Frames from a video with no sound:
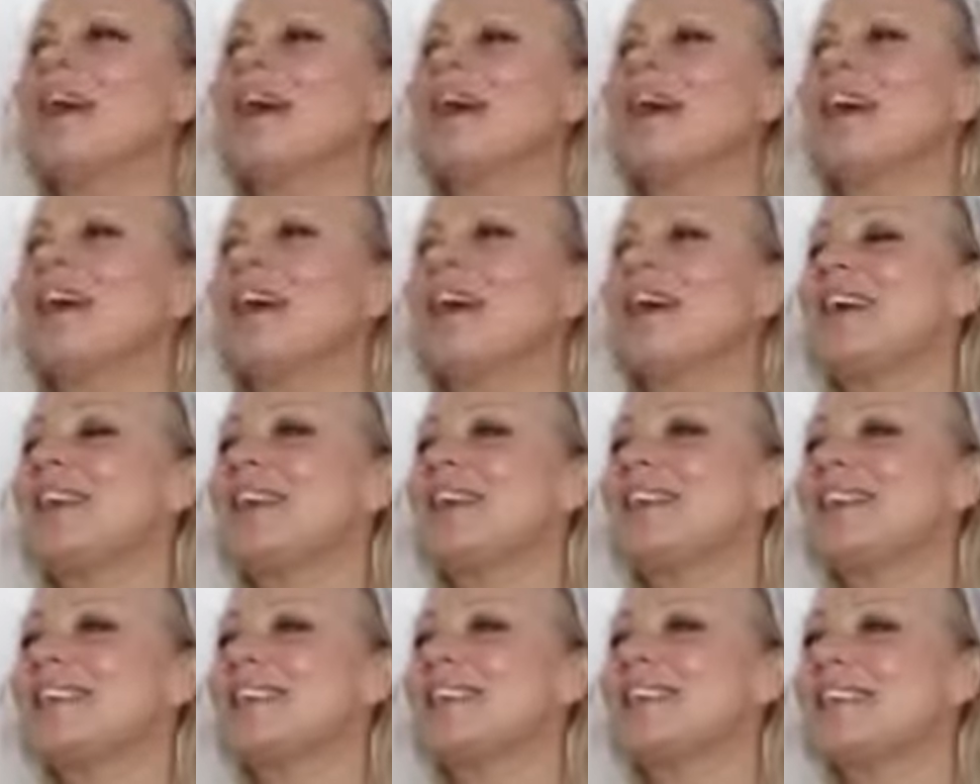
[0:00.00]

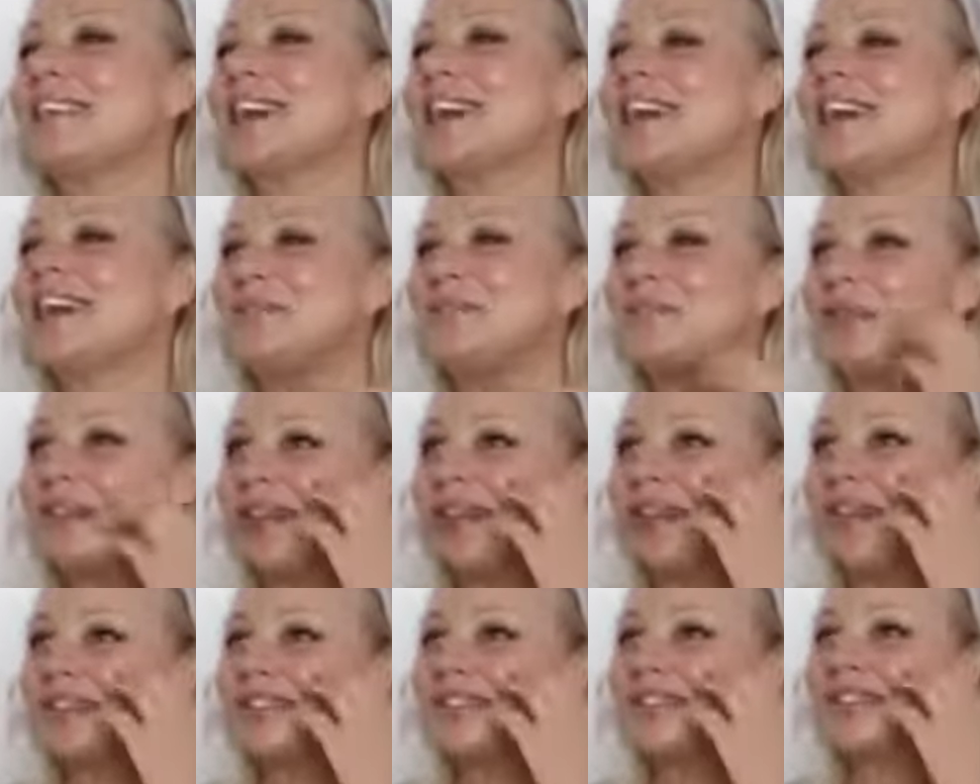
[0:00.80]
And
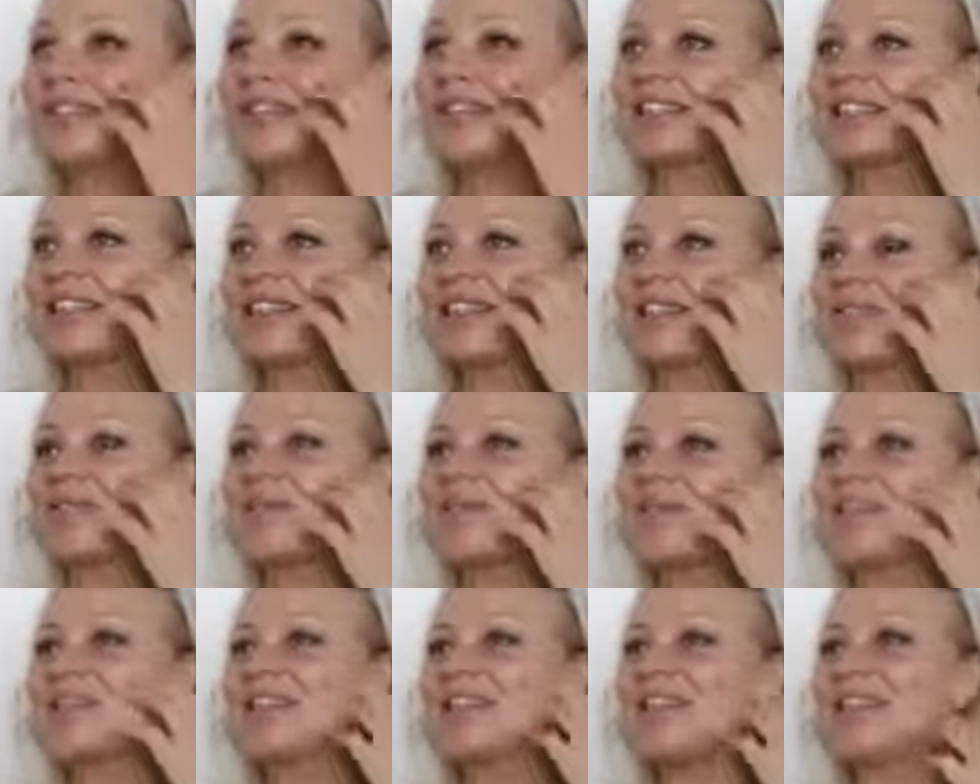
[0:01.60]
when I sat down
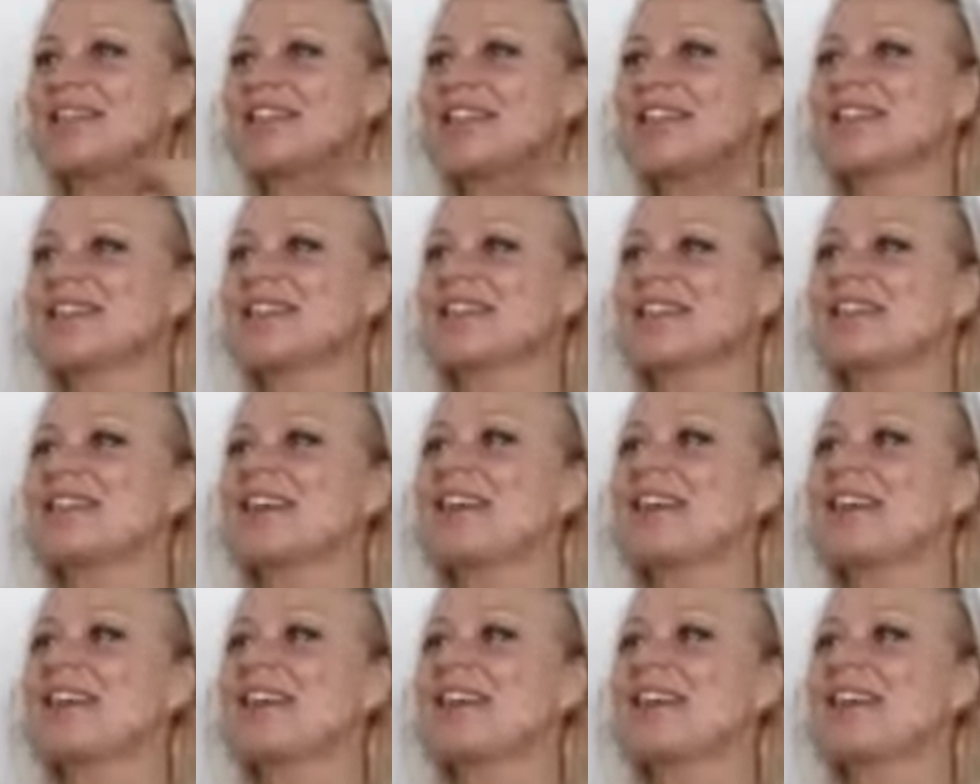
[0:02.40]
with it